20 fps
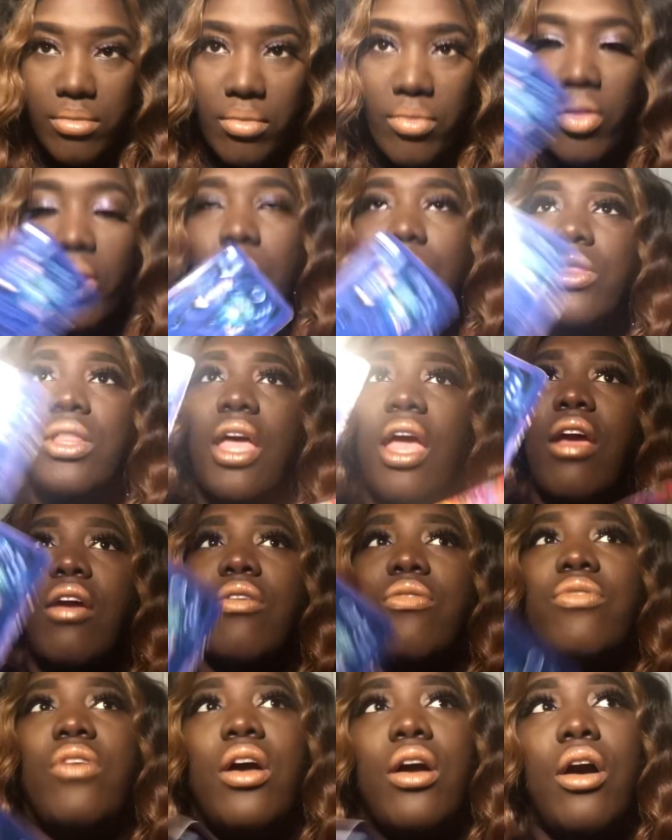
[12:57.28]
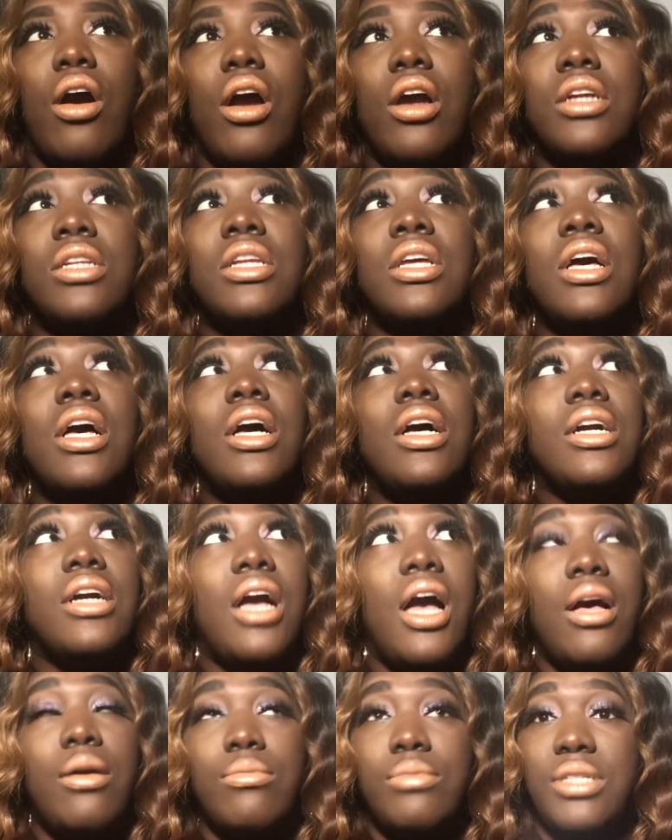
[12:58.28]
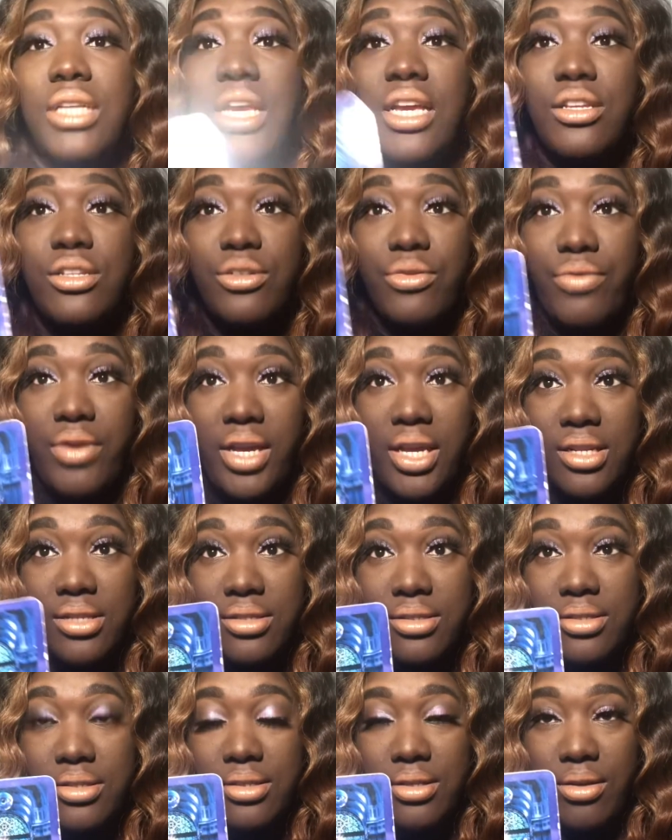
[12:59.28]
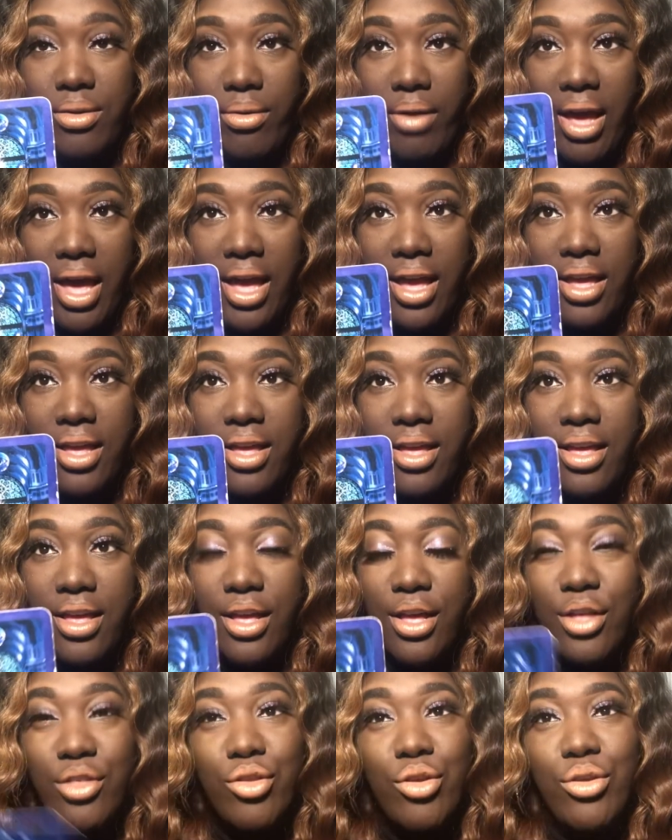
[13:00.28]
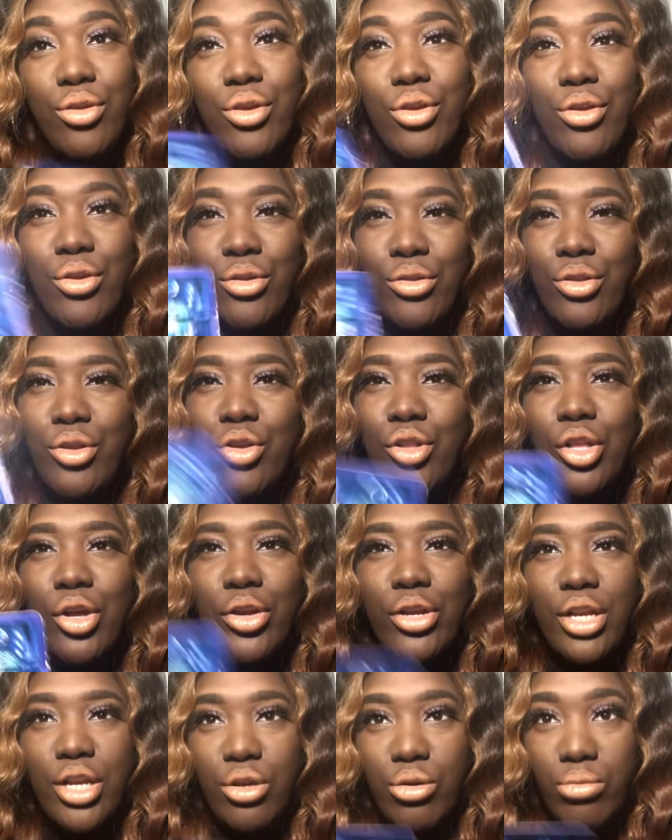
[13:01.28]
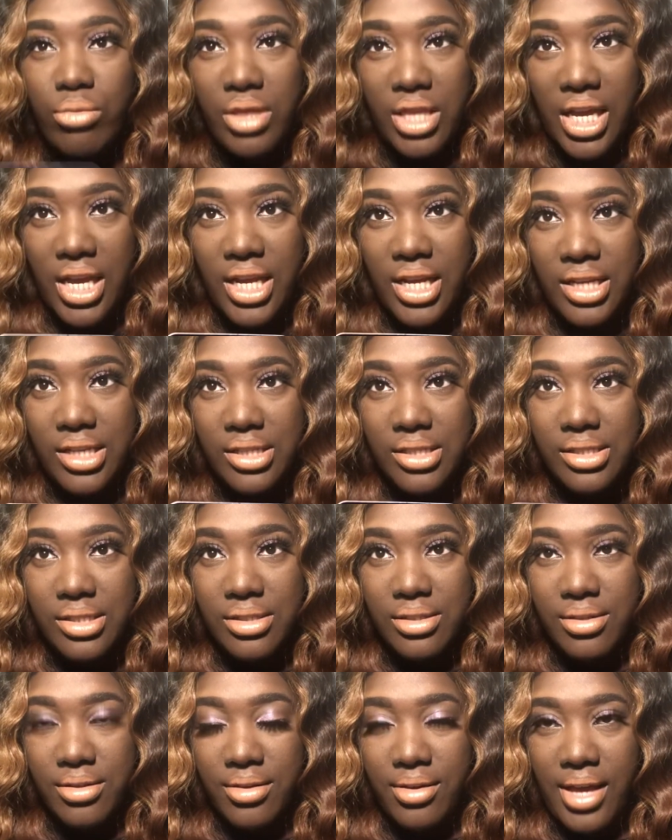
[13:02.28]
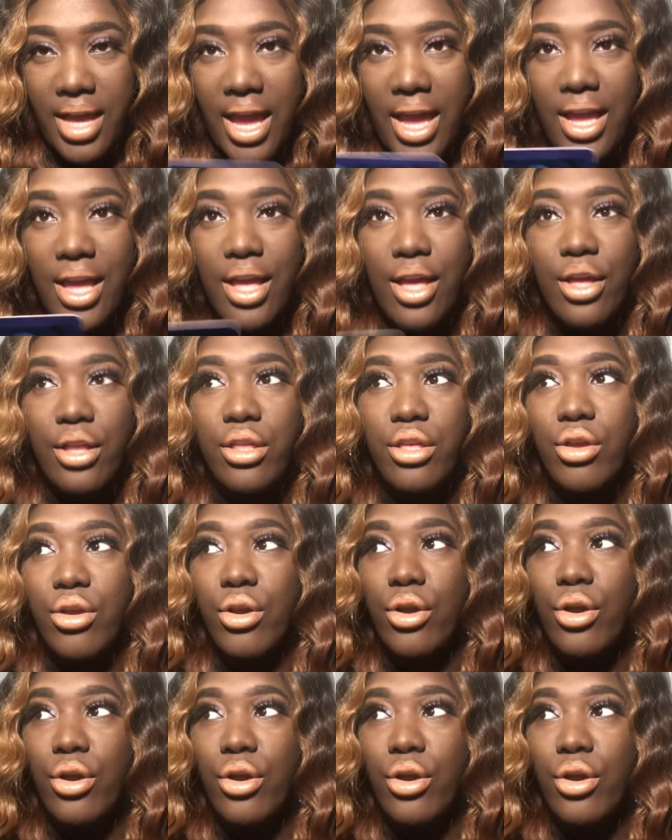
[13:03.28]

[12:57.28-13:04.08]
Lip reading: with the Hierophant card. Comes, intervenes. Okay? You're learning new things. Okay? You're